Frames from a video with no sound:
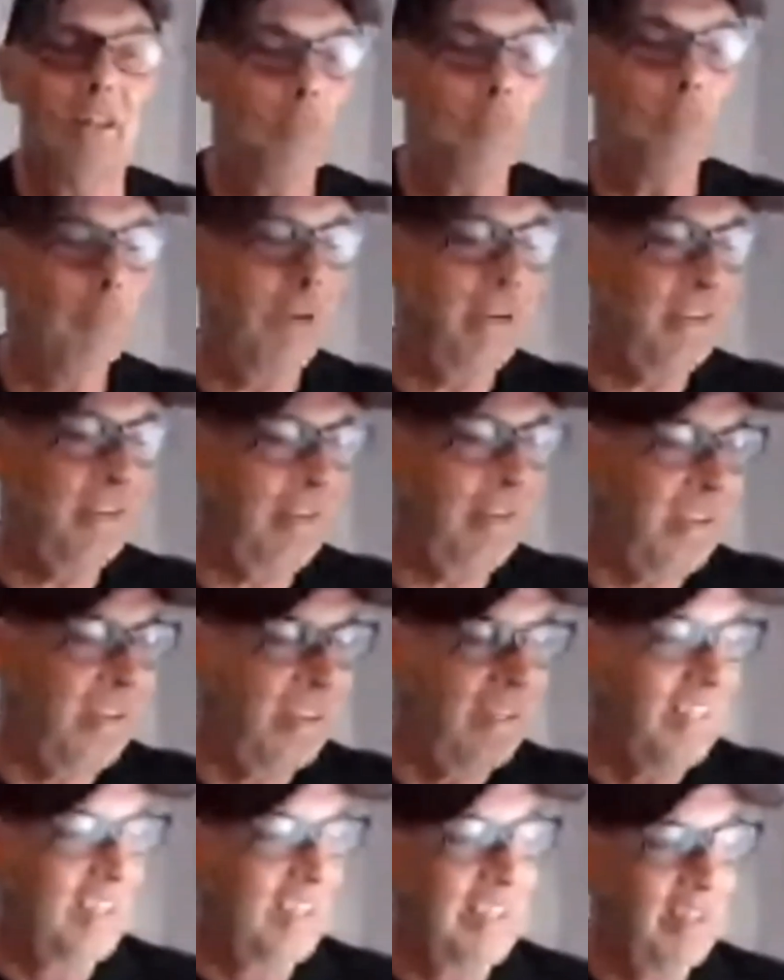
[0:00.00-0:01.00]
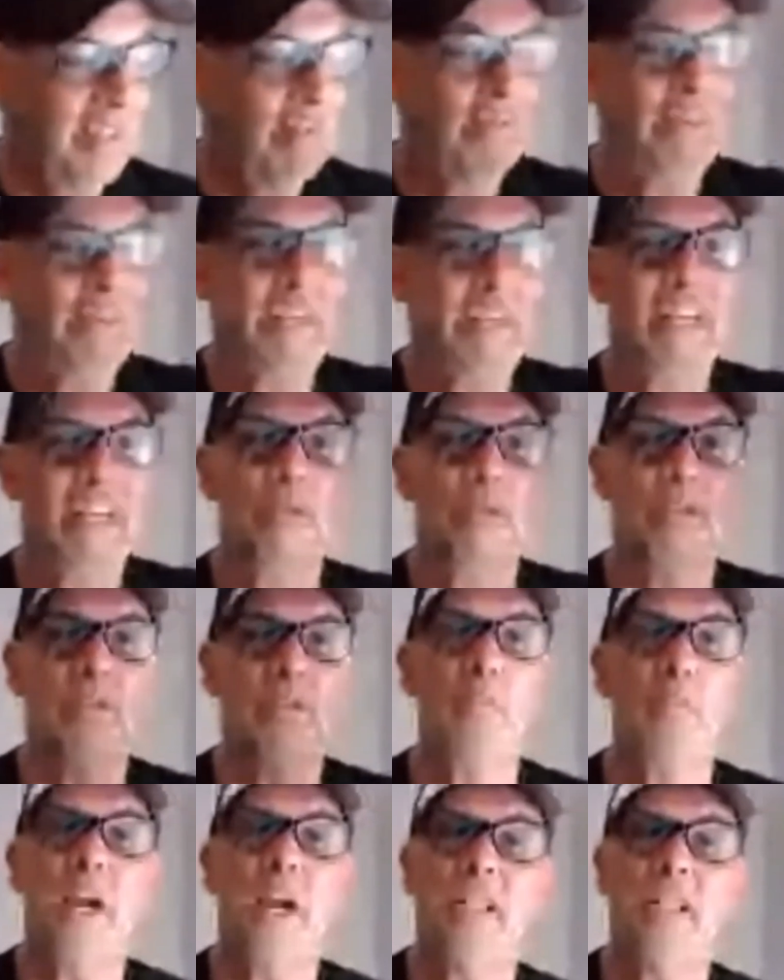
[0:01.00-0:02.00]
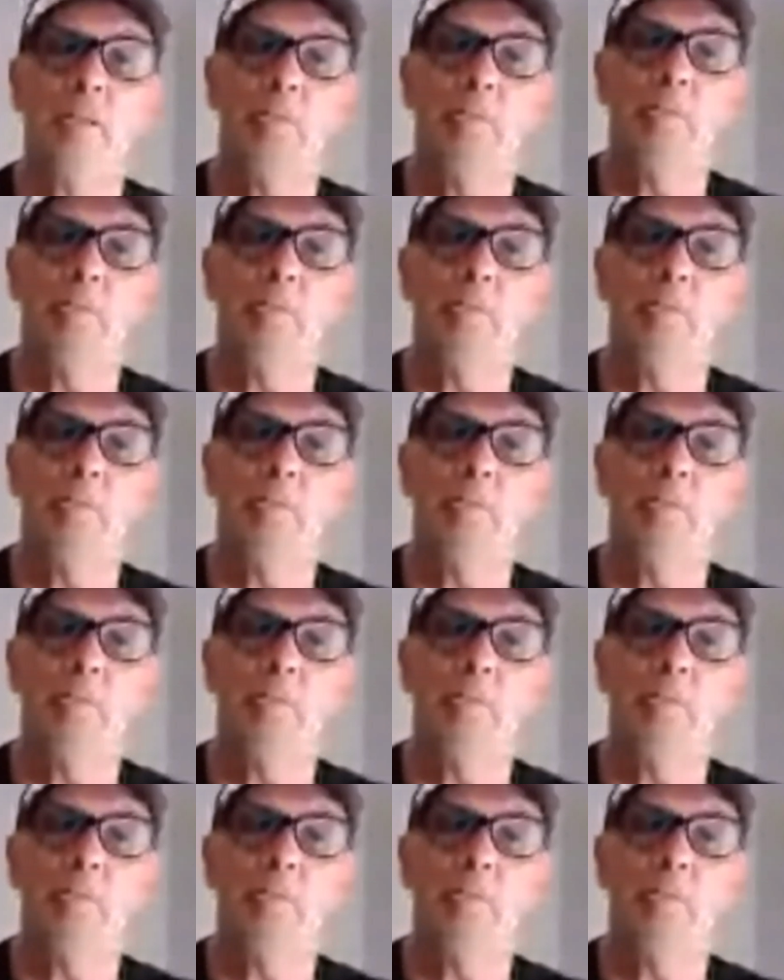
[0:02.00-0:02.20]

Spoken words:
made videos to back them.